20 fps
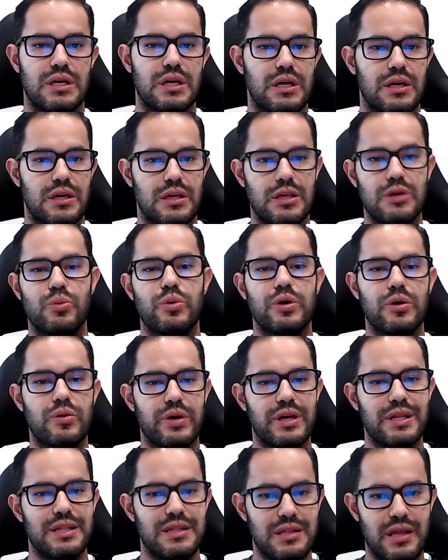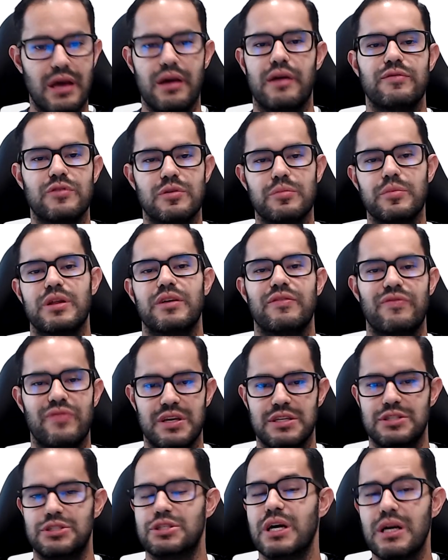you will inevitably
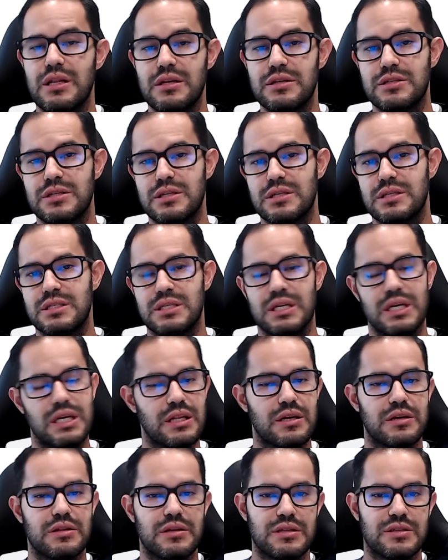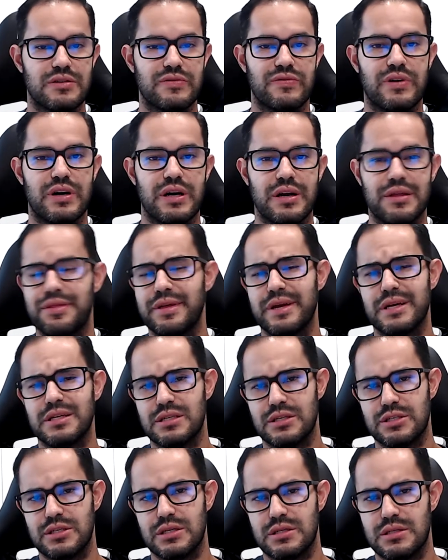face challenges in identifying things
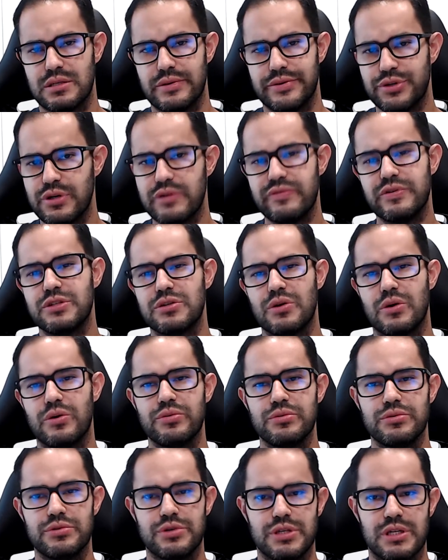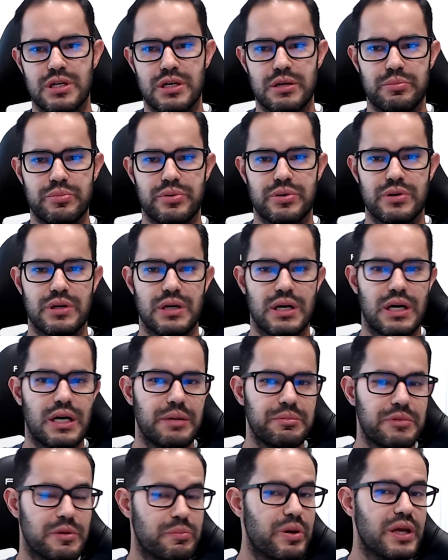such as service ownership,
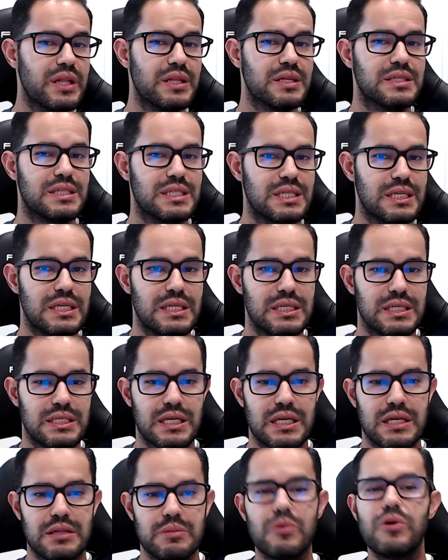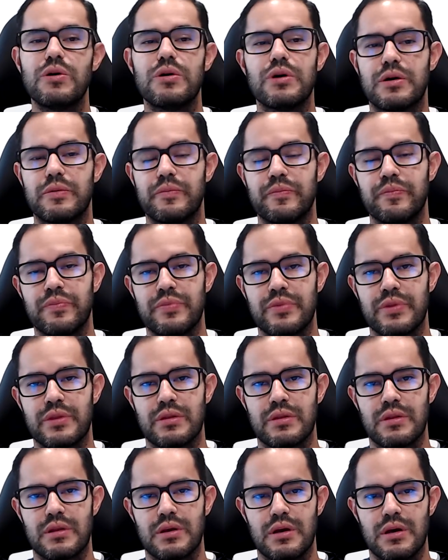dependencies, and more.
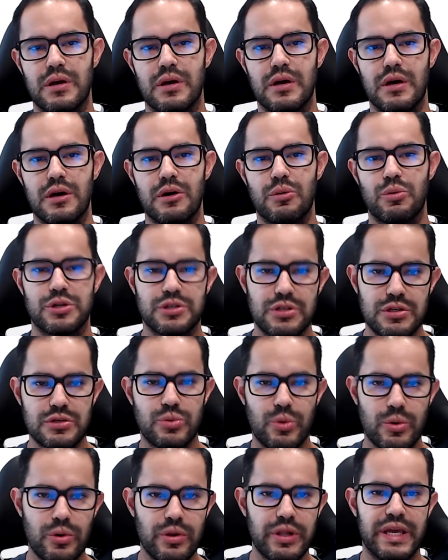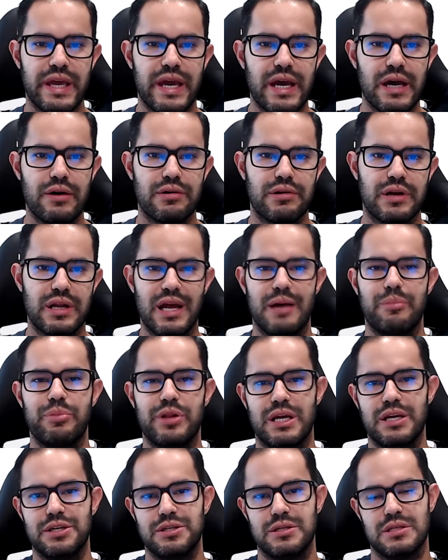We're just rolling out an
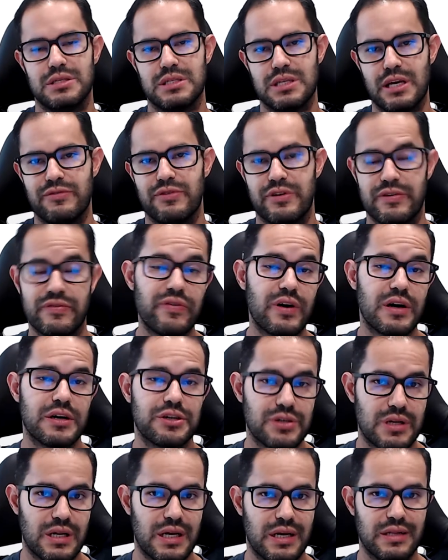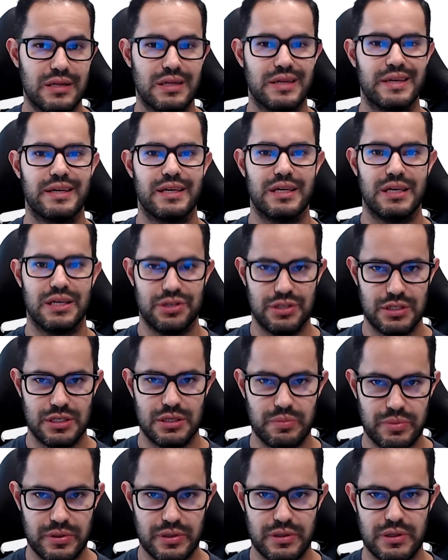application discovery functionality in Shippa,